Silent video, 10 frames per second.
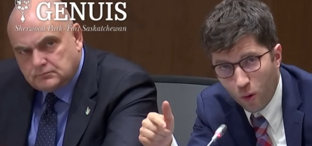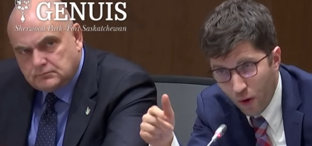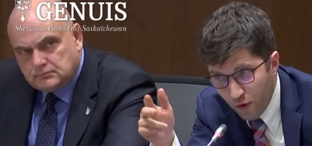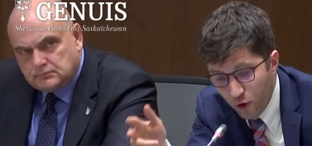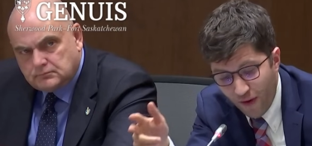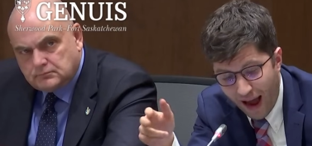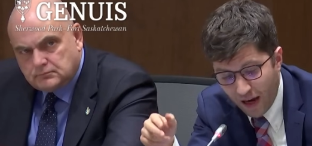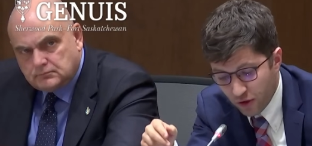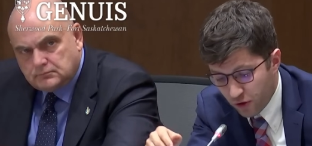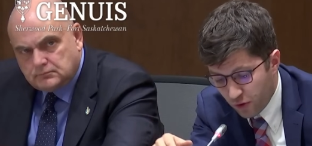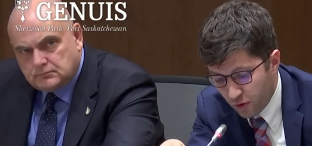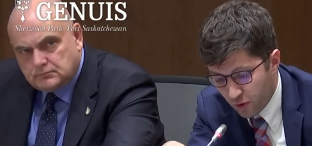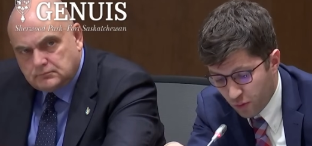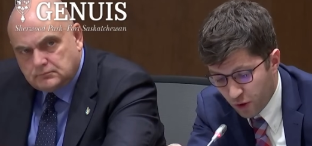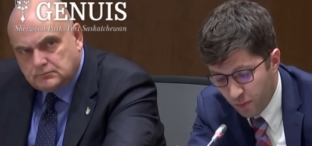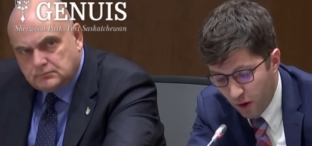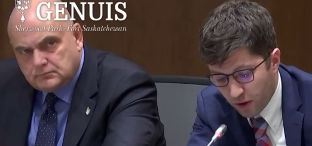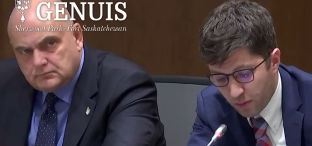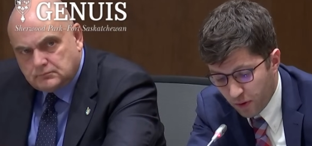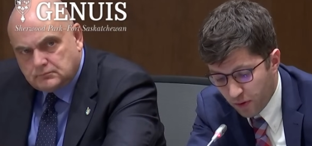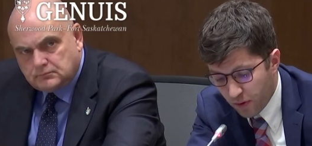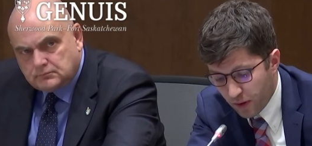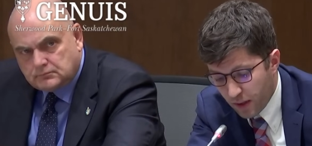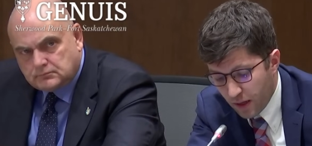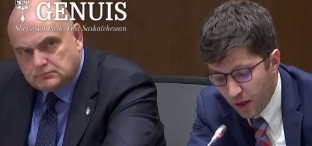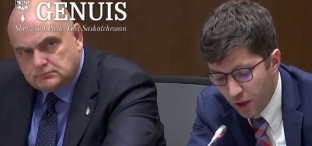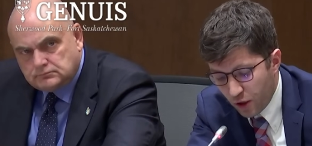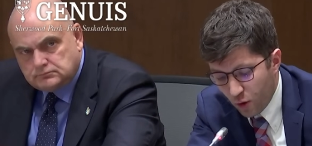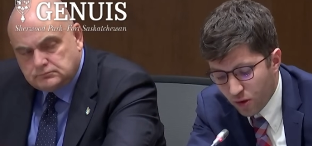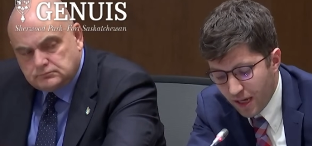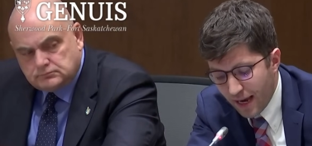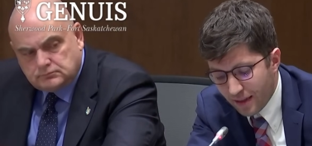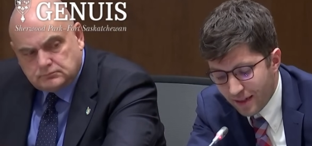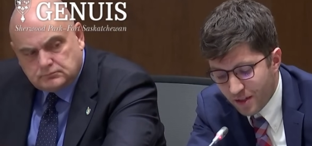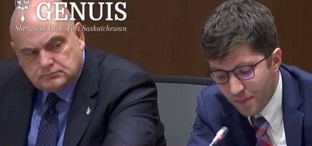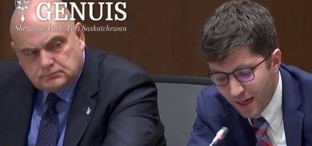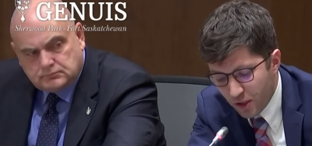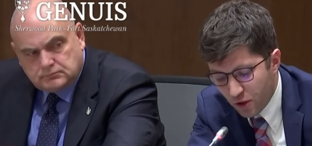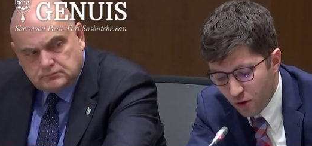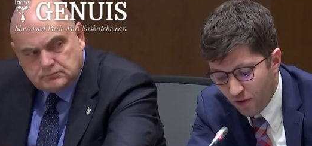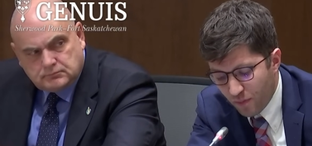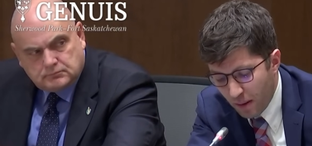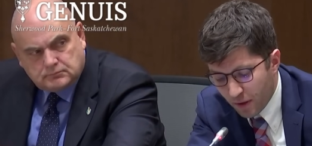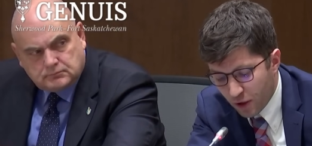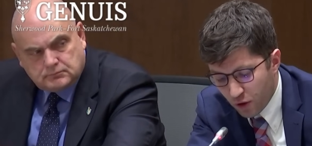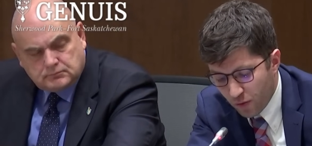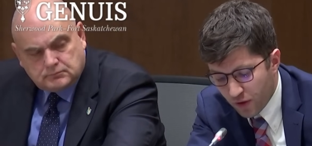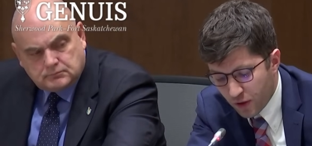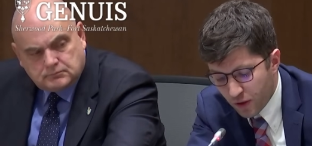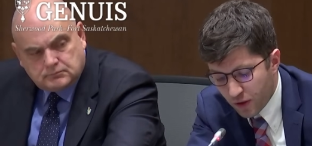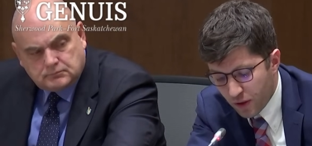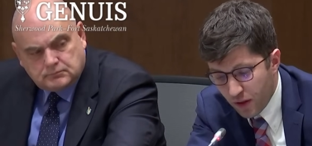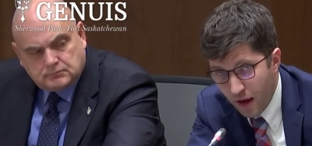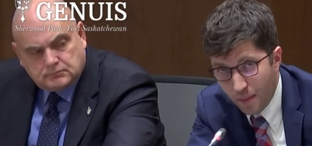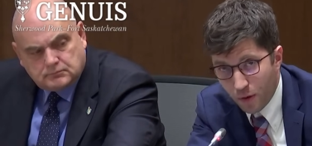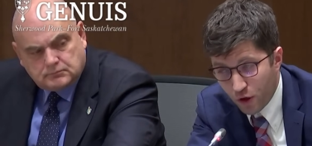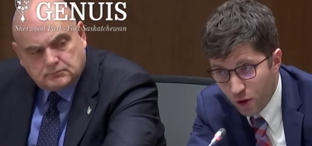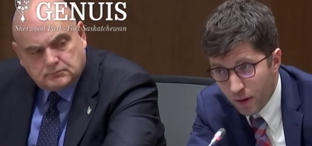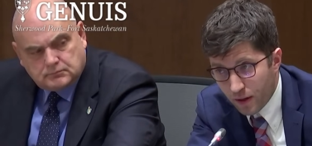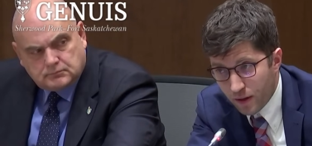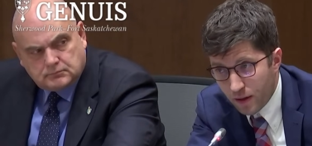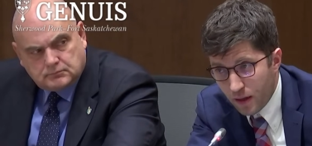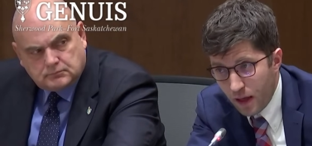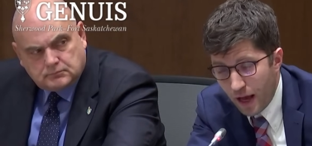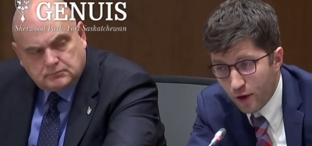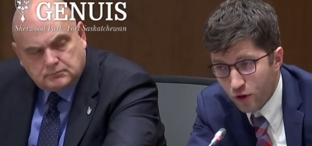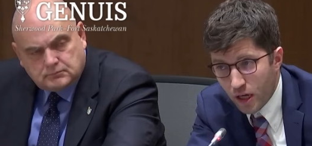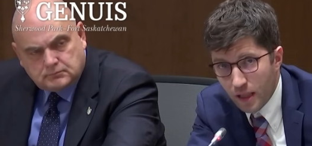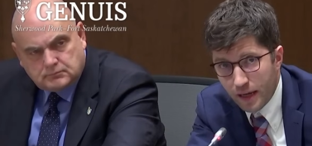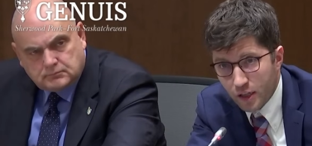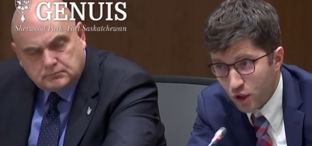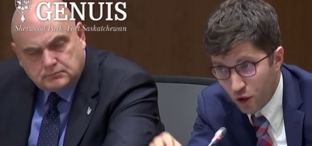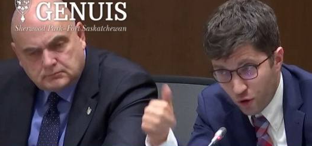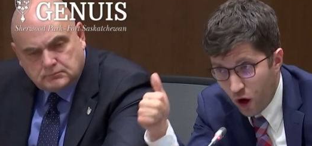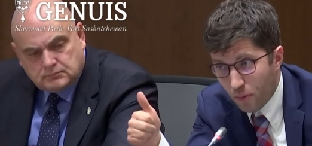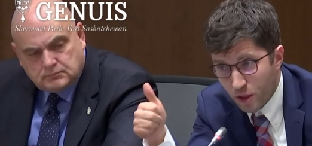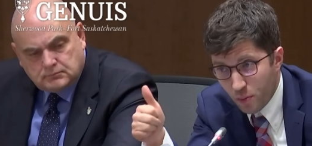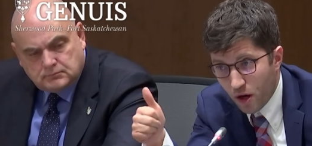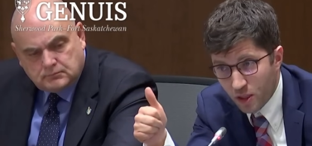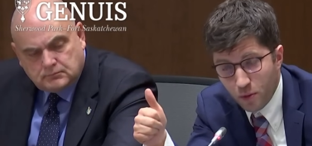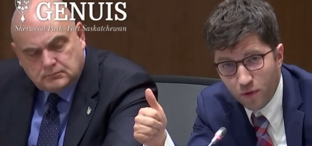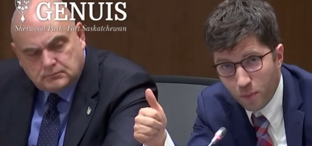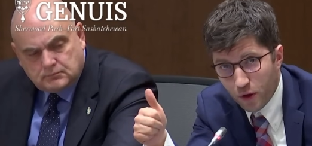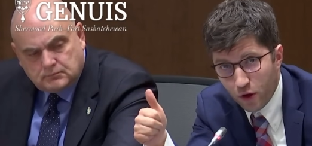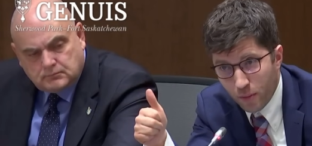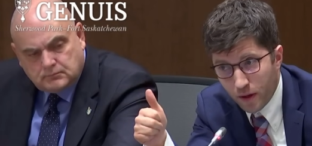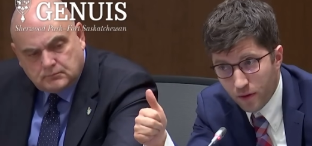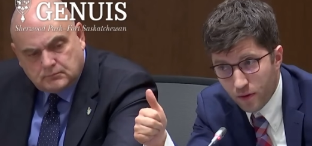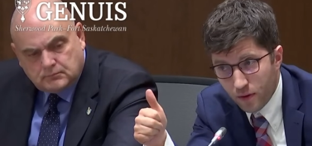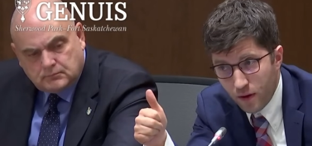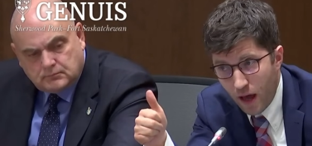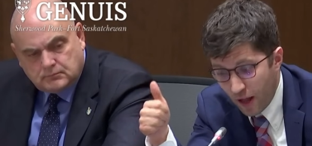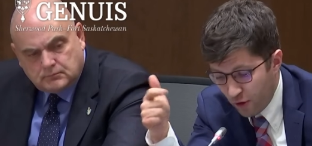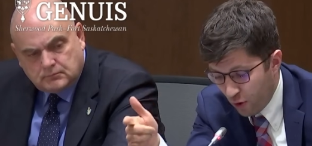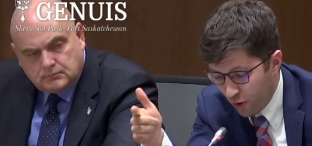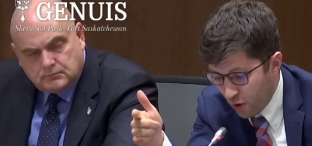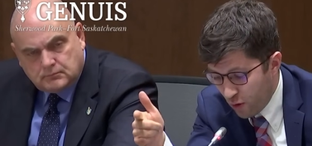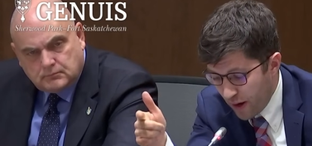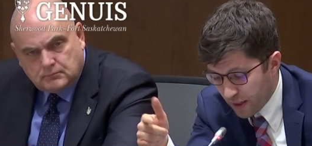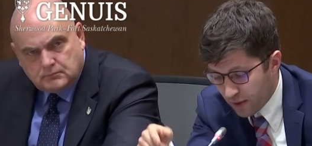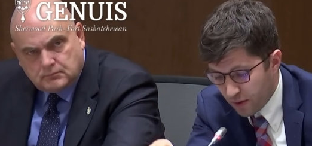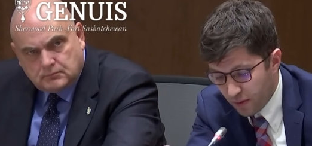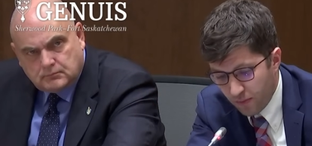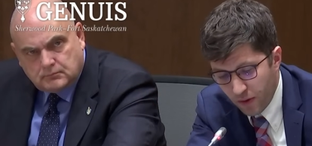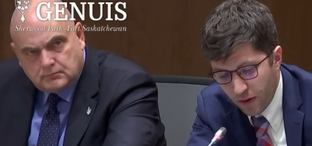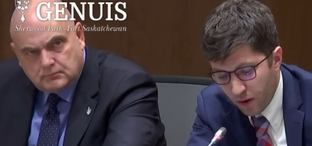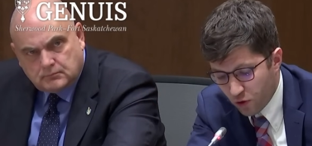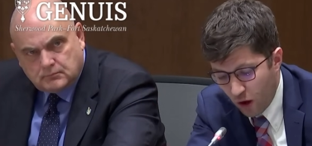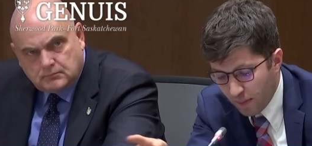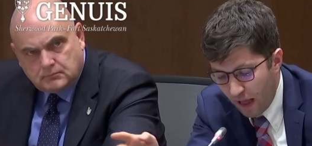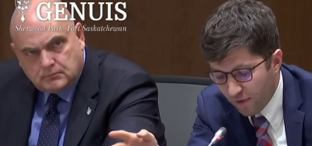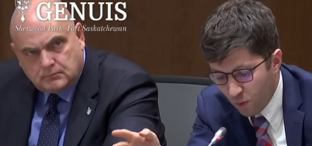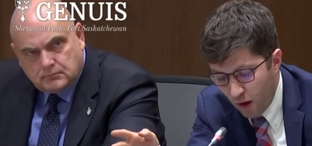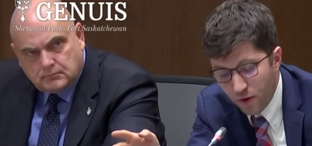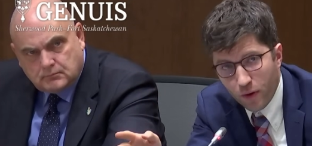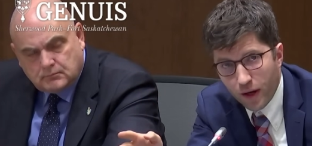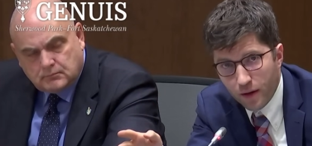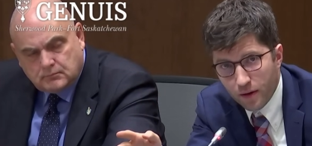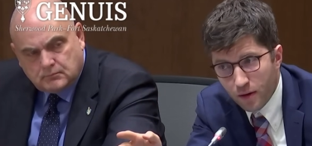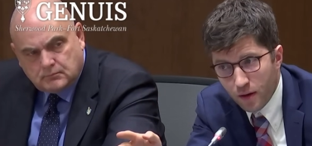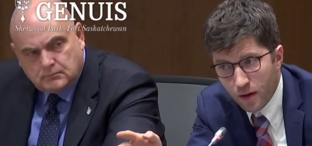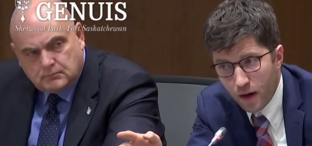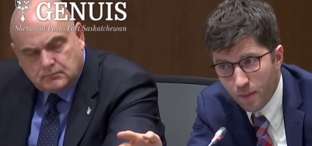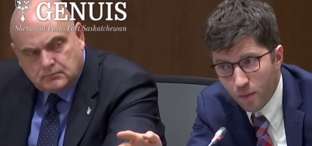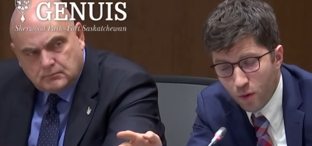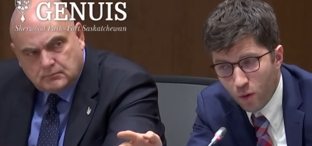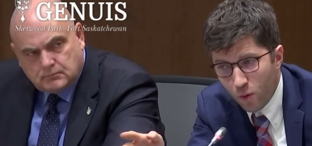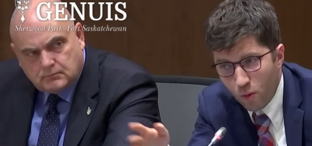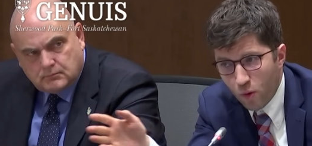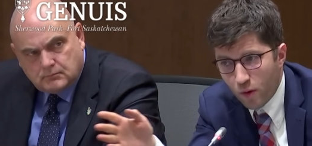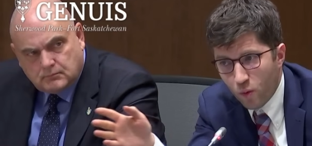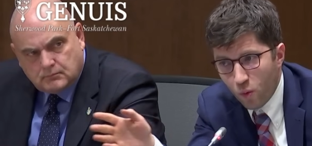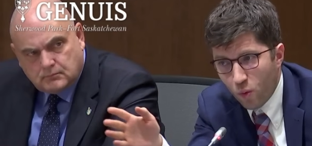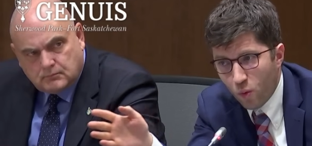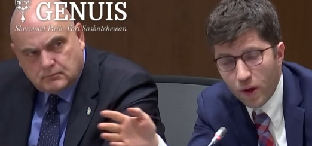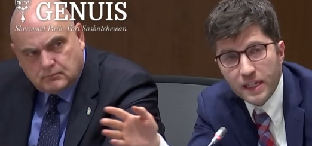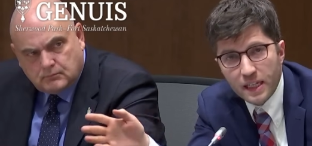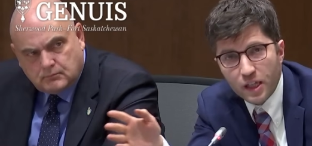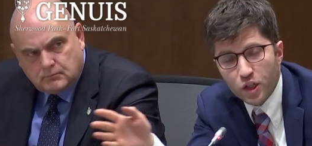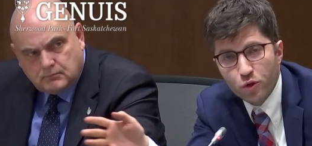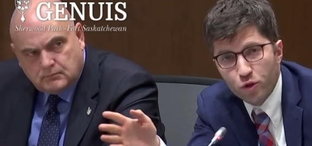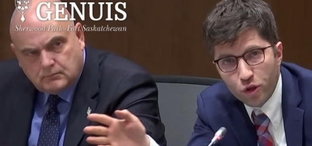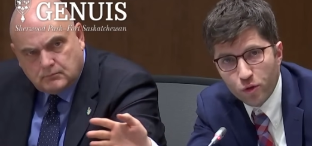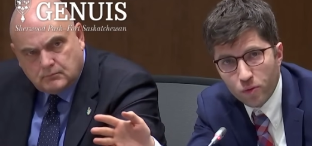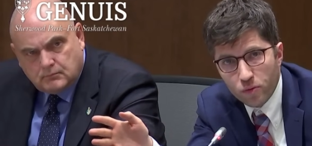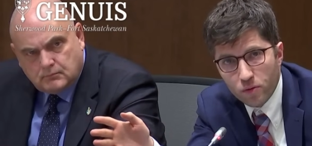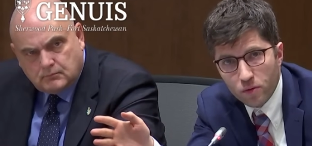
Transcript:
Speaker 1: or whether you've asked who's responsible. Your title is Minister of Public Services and Procurement, and you're telling us you're not responsible for procurement, and you don't know who is. So I'm left wondering, uh, what what is it that you do